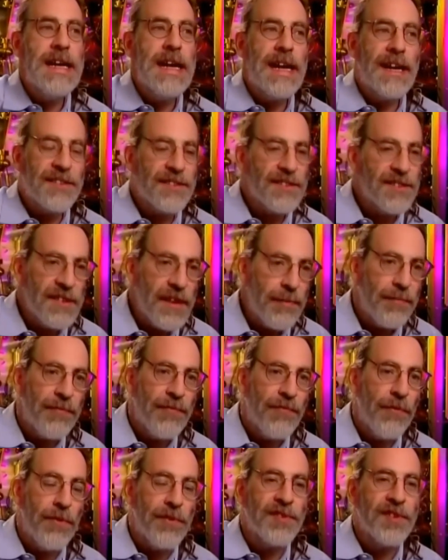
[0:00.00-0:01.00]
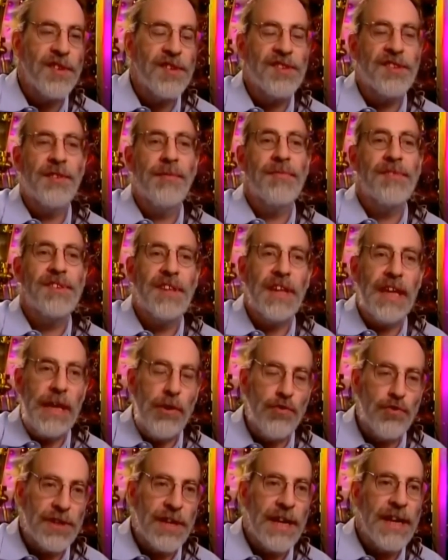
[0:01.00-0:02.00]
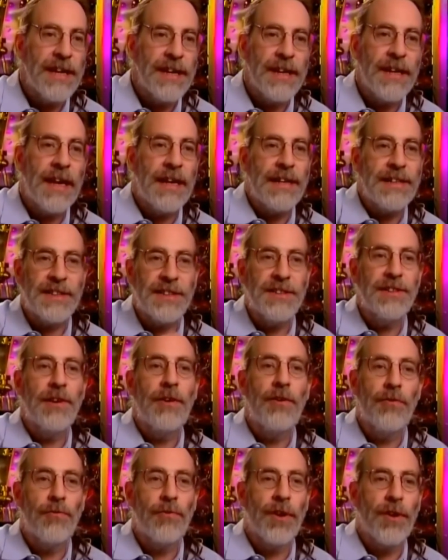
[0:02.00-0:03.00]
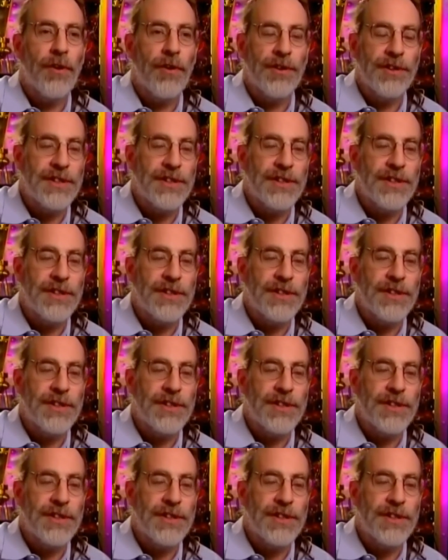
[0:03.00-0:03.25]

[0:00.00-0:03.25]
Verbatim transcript: except for systems that you tend not to know run